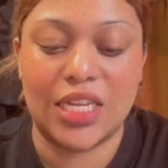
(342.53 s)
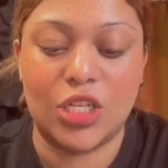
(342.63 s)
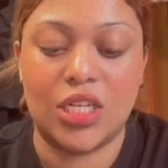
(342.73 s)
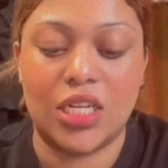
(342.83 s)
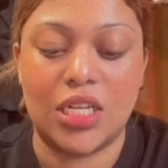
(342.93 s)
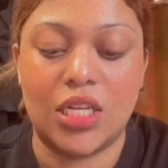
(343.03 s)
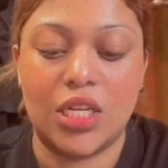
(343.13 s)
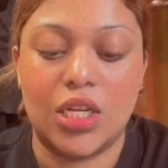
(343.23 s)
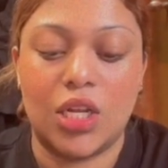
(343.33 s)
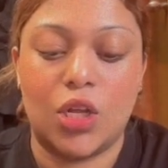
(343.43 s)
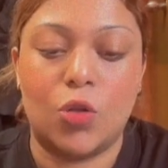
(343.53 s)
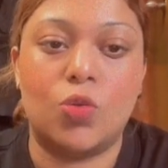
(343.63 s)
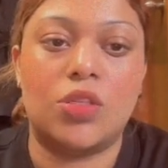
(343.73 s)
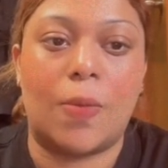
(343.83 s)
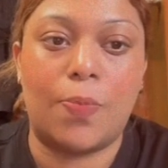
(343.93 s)
teaching
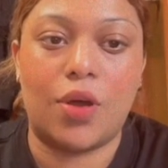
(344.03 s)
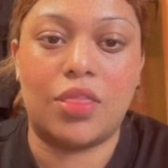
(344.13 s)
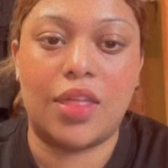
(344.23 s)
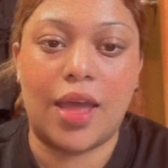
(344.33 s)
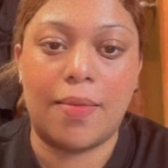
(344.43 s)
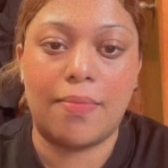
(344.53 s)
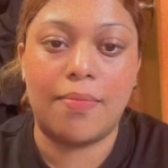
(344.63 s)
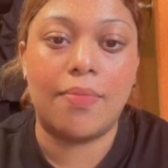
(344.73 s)
to support them